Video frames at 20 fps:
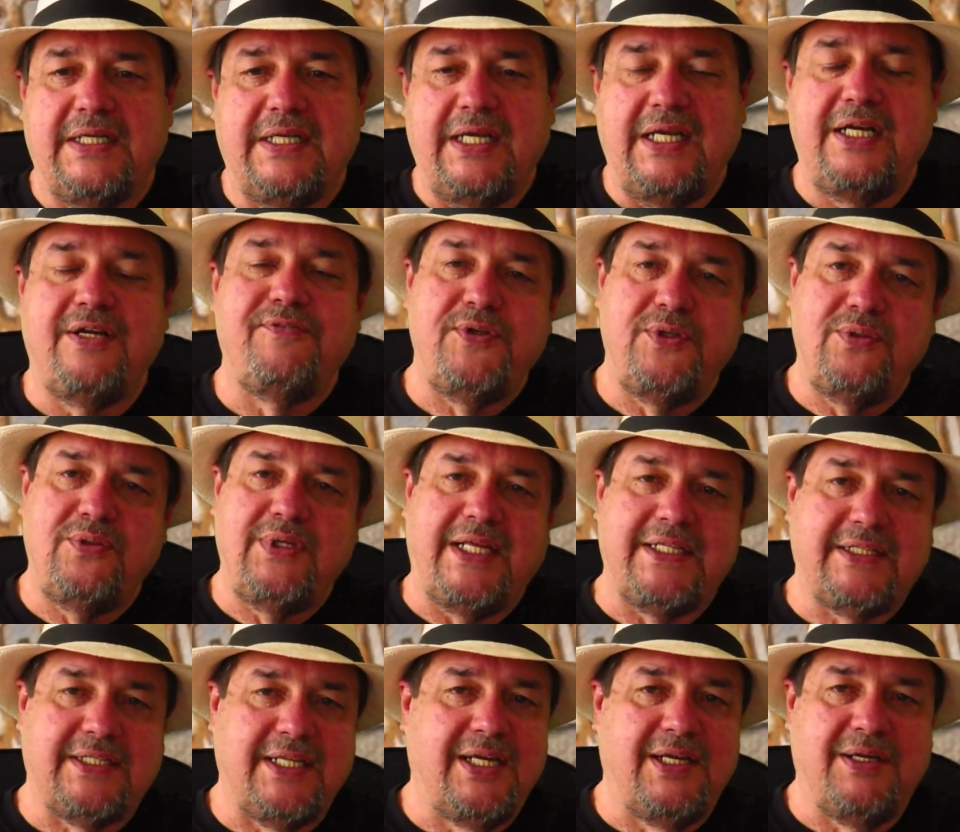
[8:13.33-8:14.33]
And if you
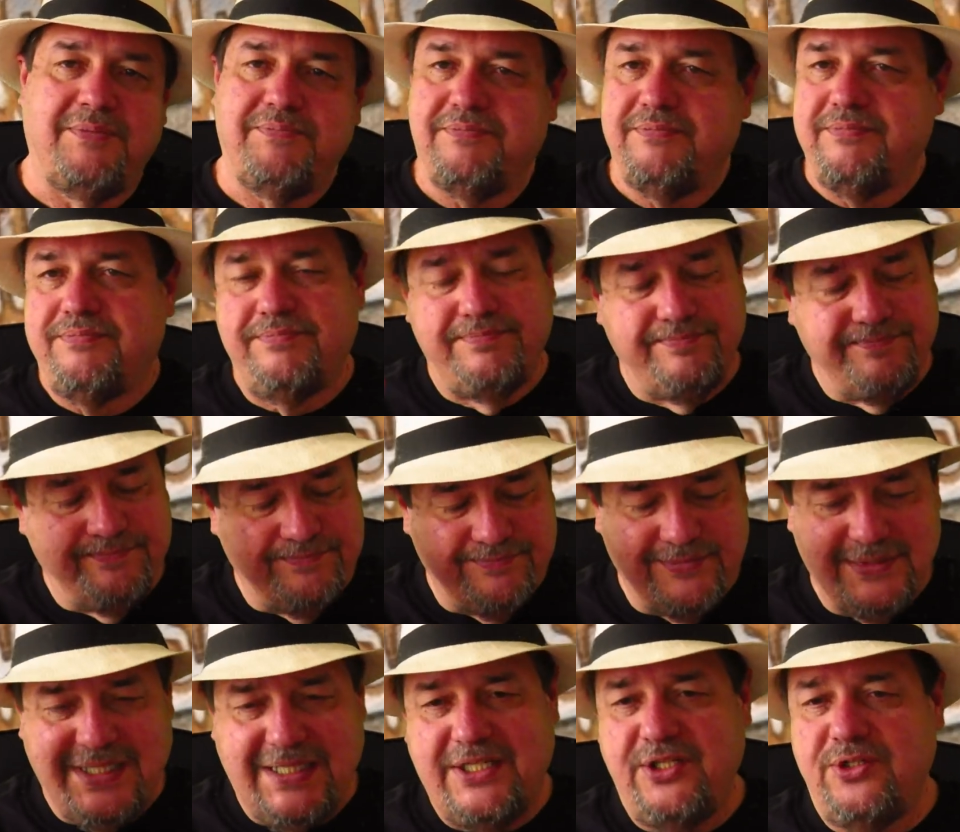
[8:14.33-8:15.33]
let them,
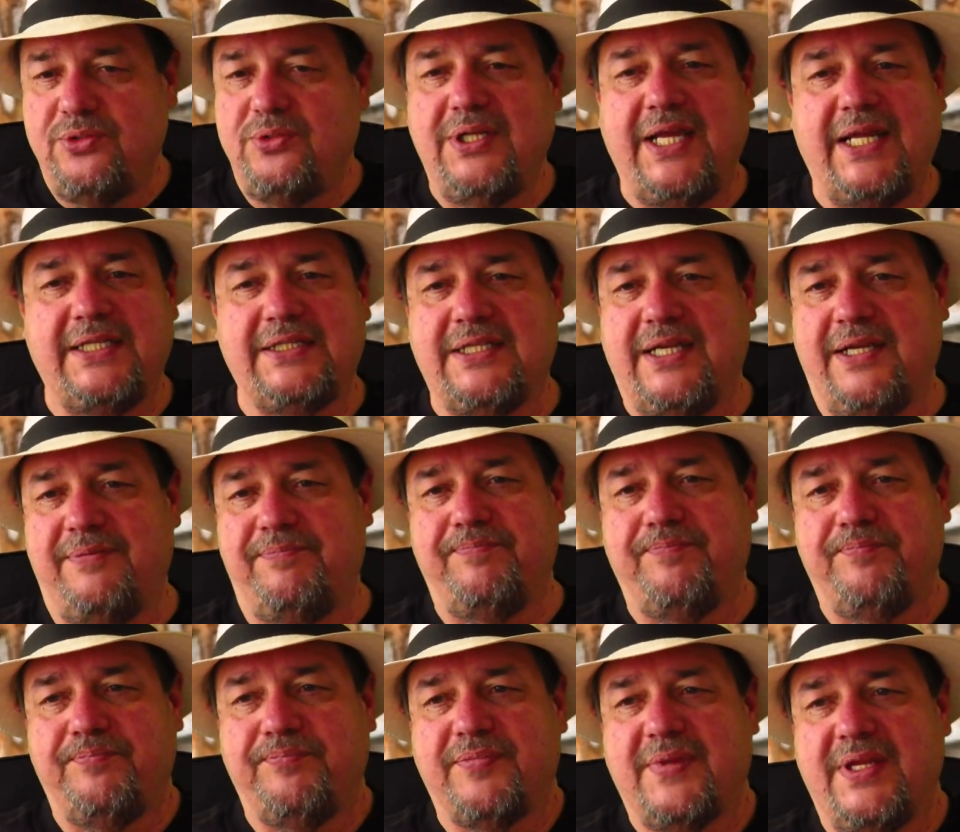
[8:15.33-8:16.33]
then you let them.
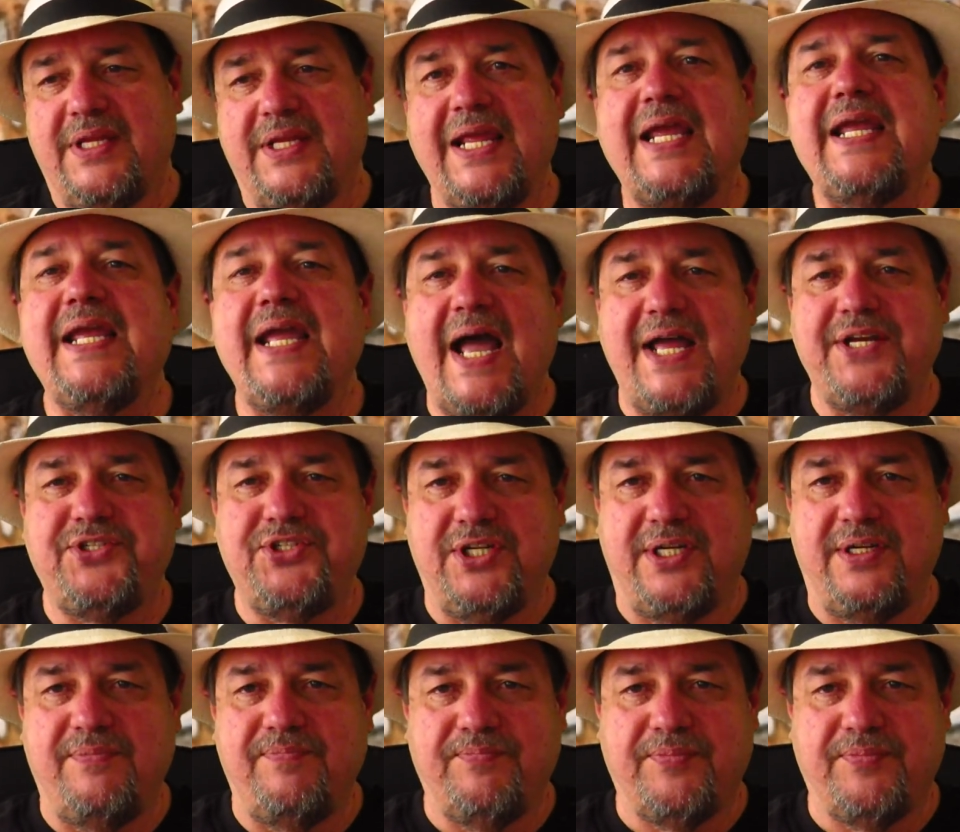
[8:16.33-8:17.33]
They got you.